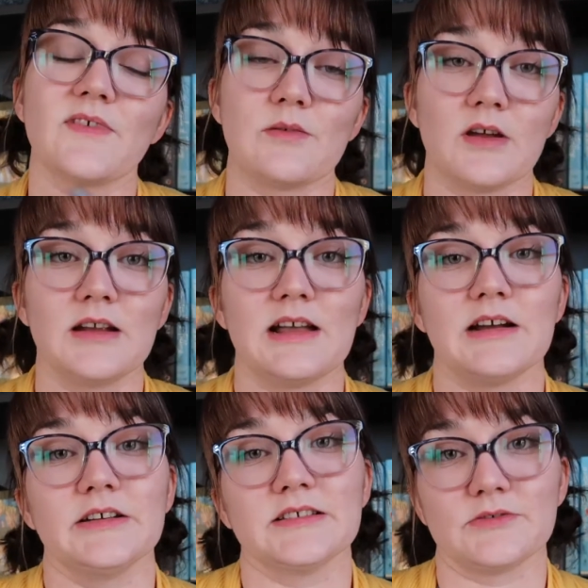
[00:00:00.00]
Vampire
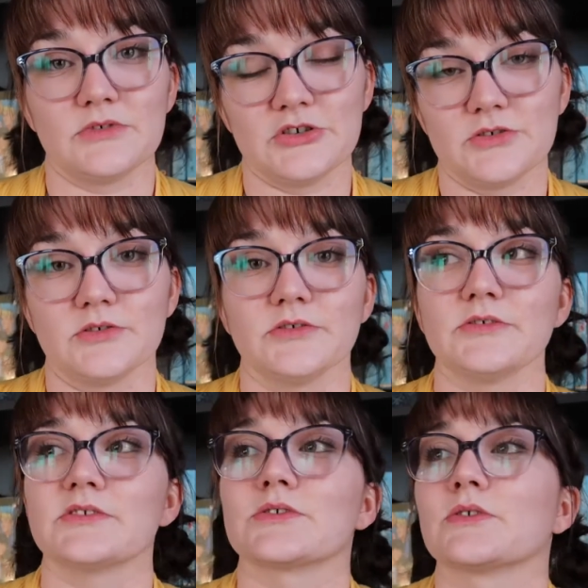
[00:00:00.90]
Diaries and
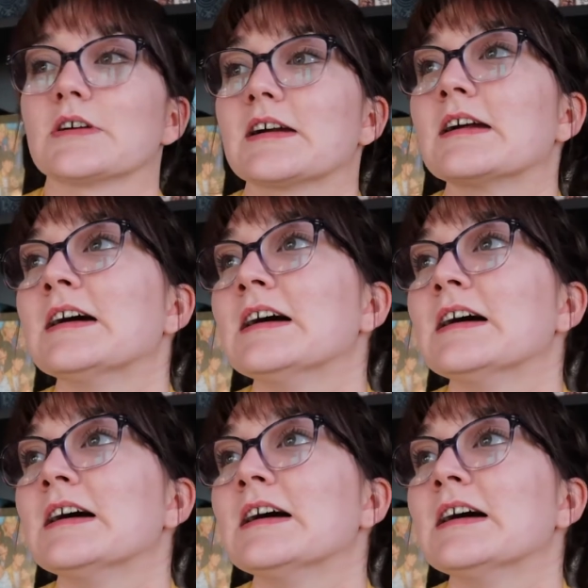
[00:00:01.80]
Originals, or